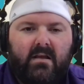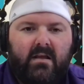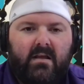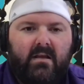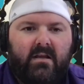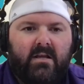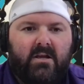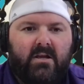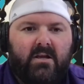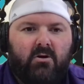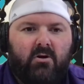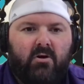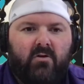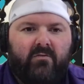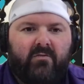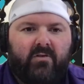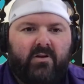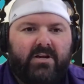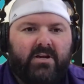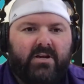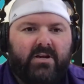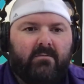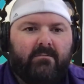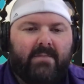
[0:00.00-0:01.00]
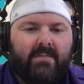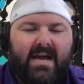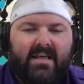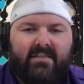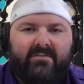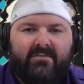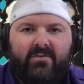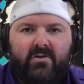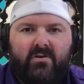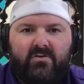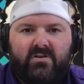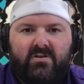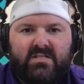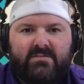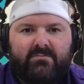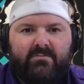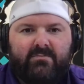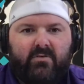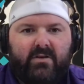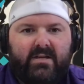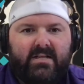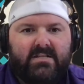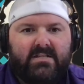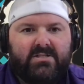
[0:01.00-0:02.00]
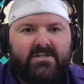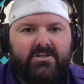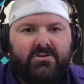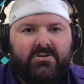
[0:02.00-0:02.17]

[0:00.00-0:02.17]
Go over your math focus points.